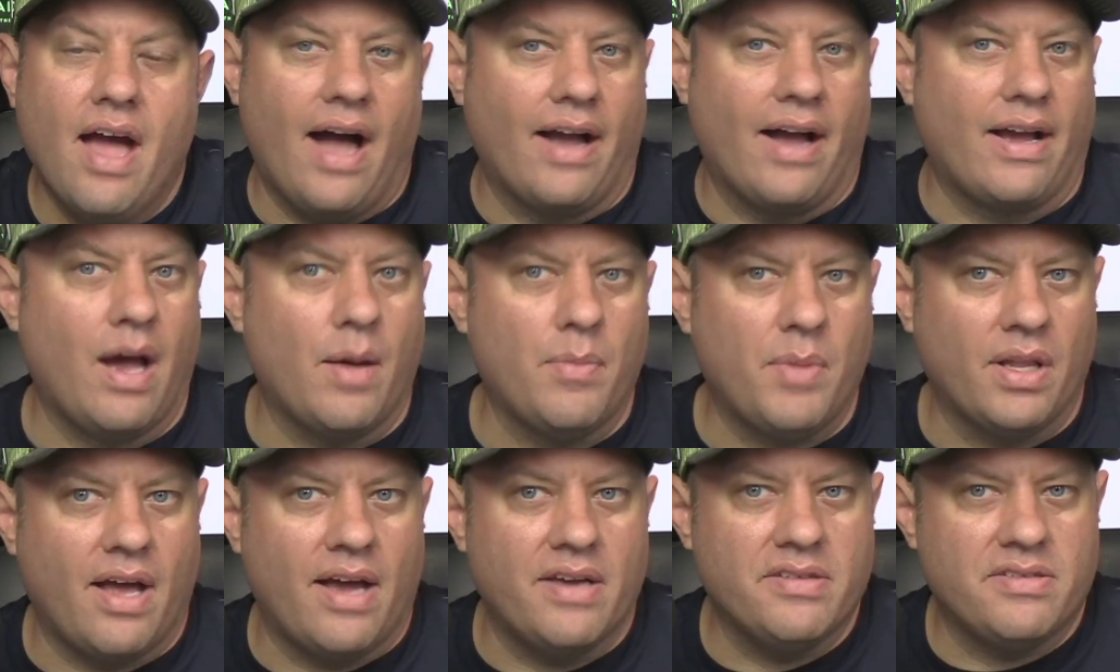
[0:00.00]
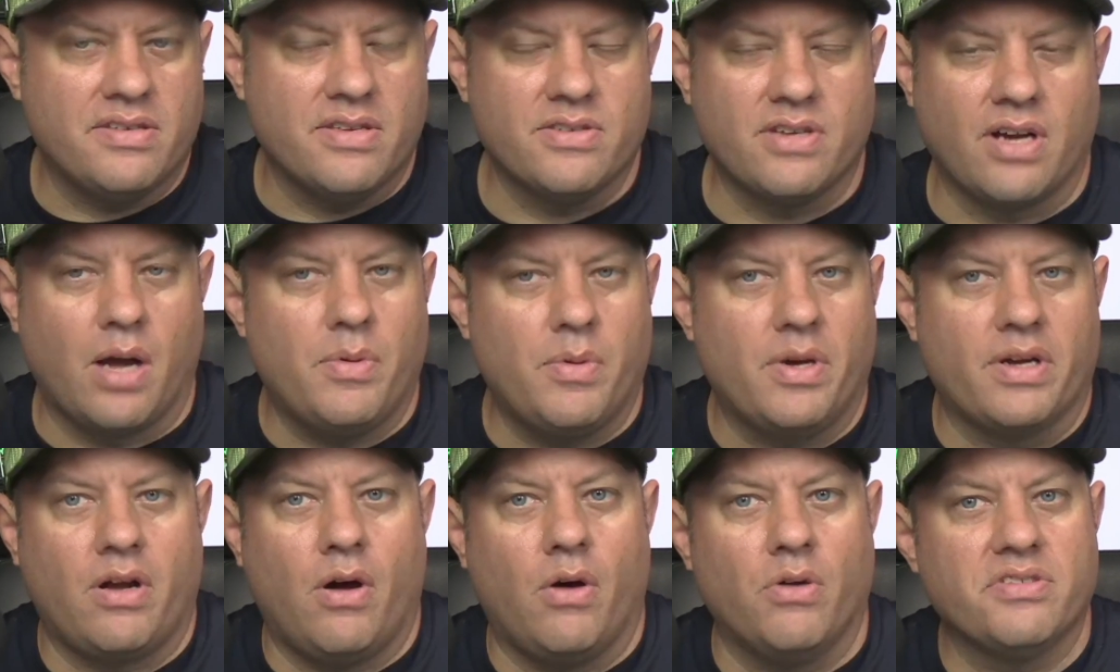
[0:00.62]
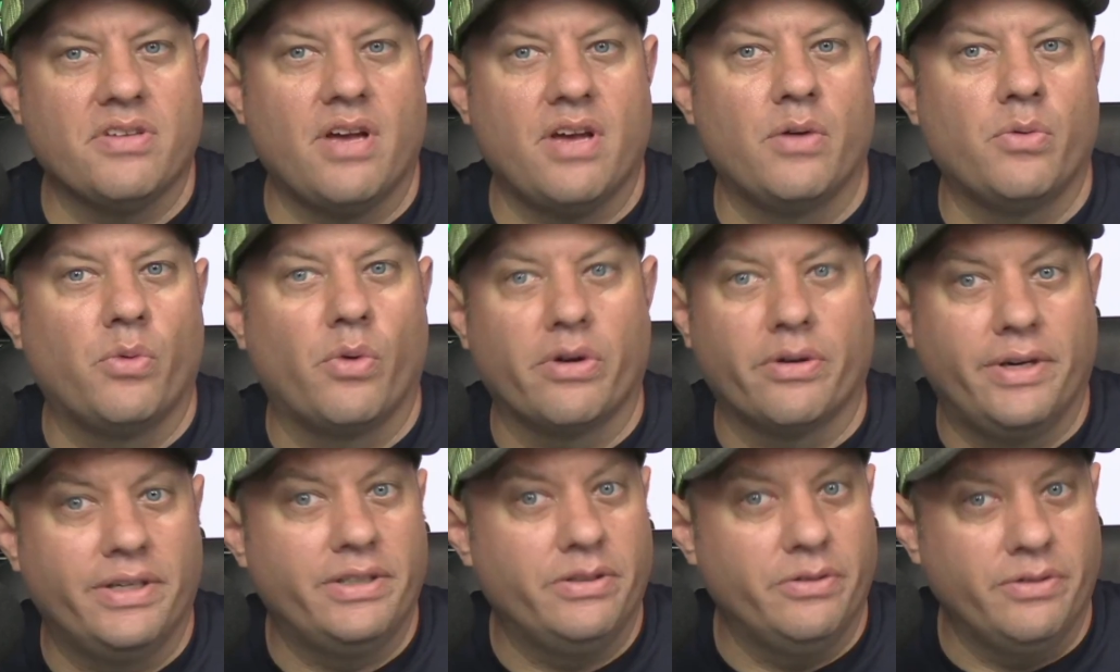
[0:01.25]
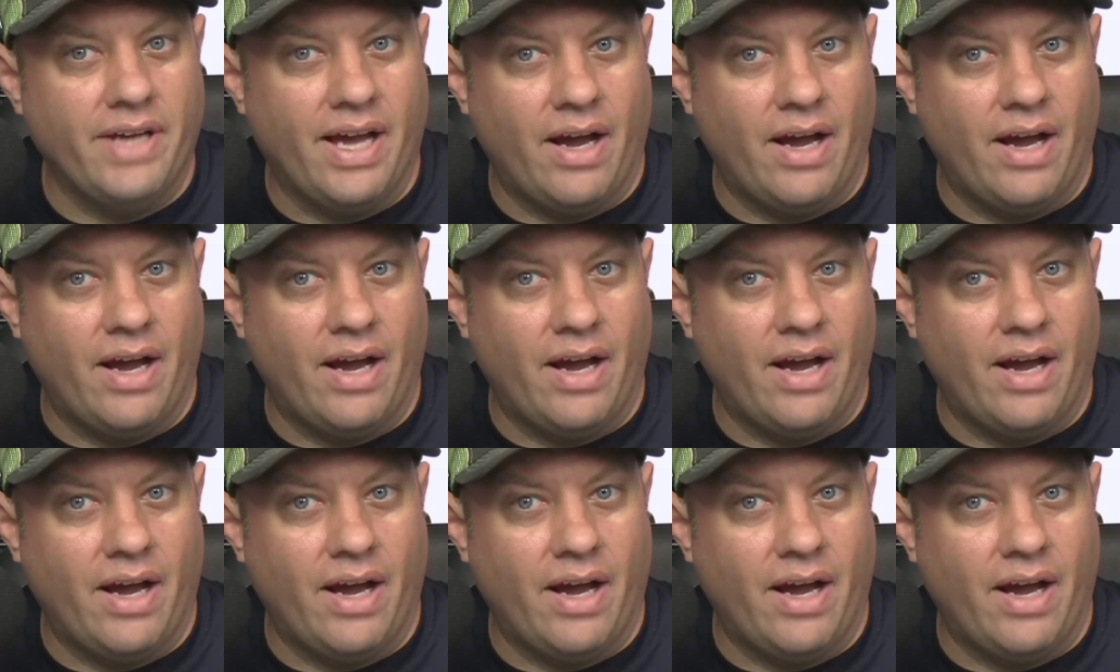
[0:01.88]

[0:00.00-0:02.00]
I got my license, I got my call sign, what do I do